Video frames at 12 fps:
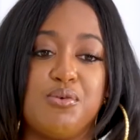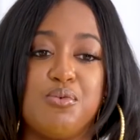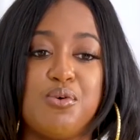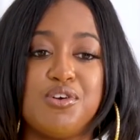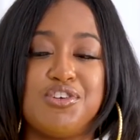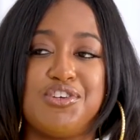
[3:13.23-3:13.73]

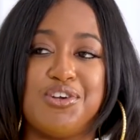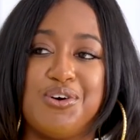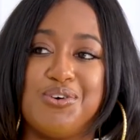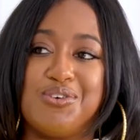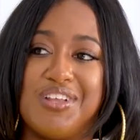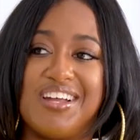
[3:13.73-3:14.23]
award
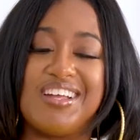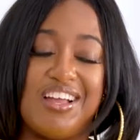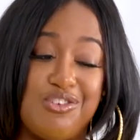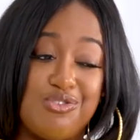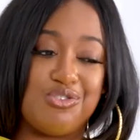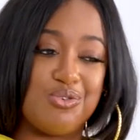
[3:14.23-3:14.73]
show. Like, I
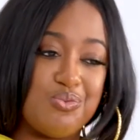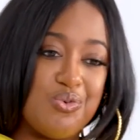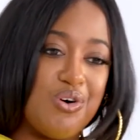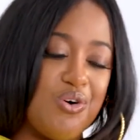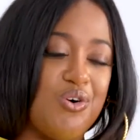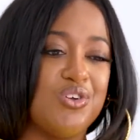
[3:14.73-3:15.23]
used to
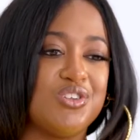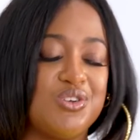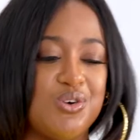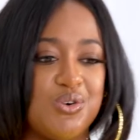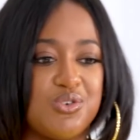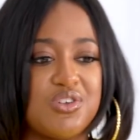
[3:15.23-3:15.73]
want all of
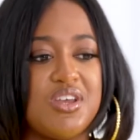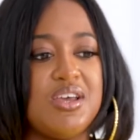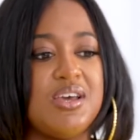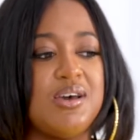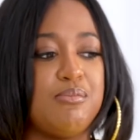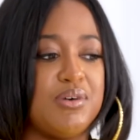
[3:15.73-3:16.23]
those.
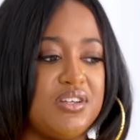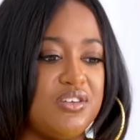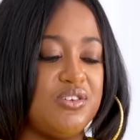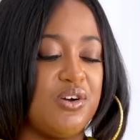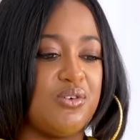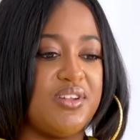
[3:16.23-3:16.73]
But,
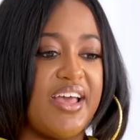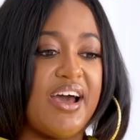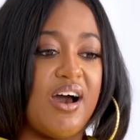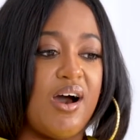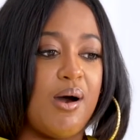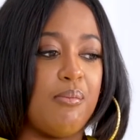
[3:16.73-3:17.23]

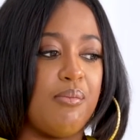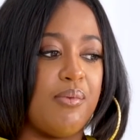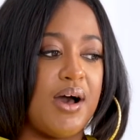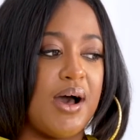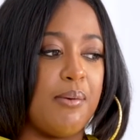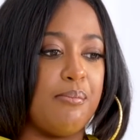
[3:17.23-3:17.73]
now
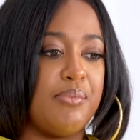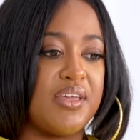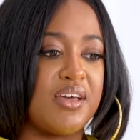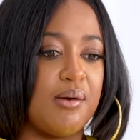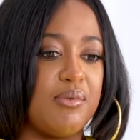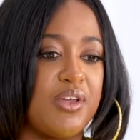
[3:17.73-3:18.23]
I'm
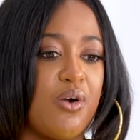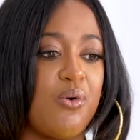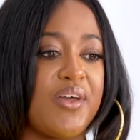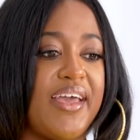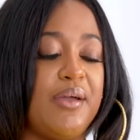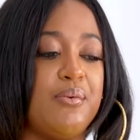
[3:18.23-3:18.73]
becoming
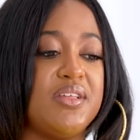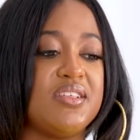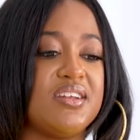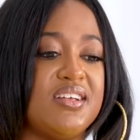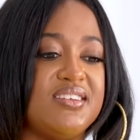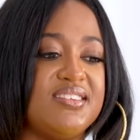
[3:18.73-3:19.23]
okay with
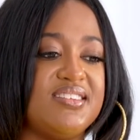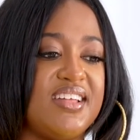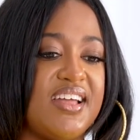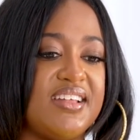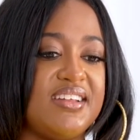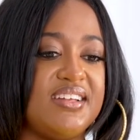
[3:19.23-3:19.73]
and
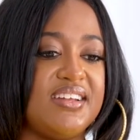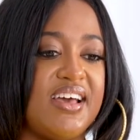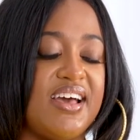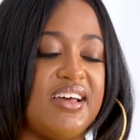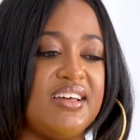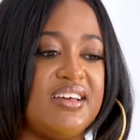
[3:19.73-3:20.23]
understanding
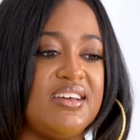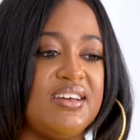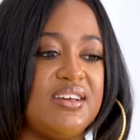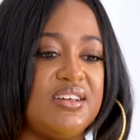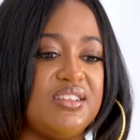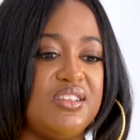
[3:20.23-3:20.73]
that
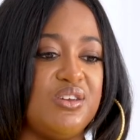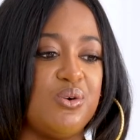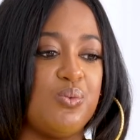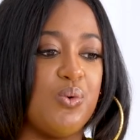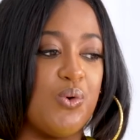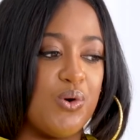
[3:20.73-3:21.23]
the
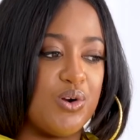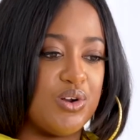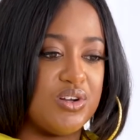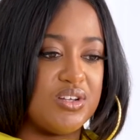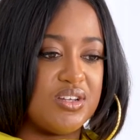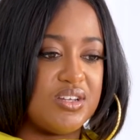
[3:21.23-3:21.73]

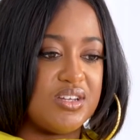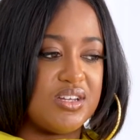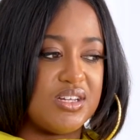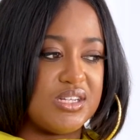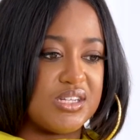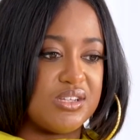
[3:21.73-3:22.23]
award
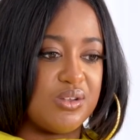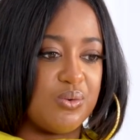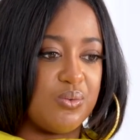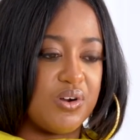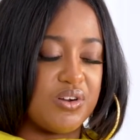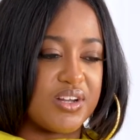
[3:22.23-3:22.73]
is in the
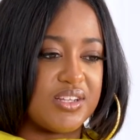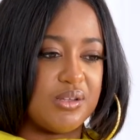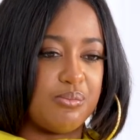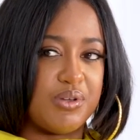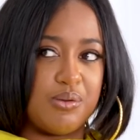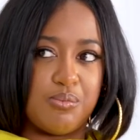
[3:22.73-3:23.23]
work and the
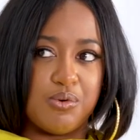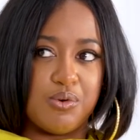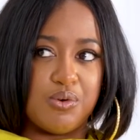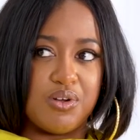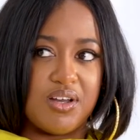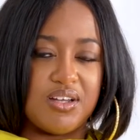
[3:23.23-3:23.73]
people
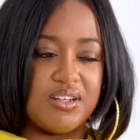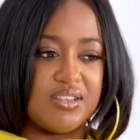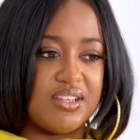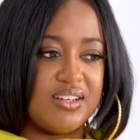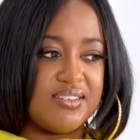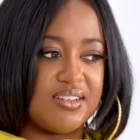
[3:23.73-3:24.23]
and the
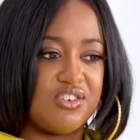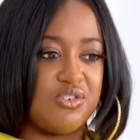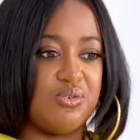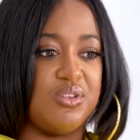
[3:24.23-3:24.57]
things that you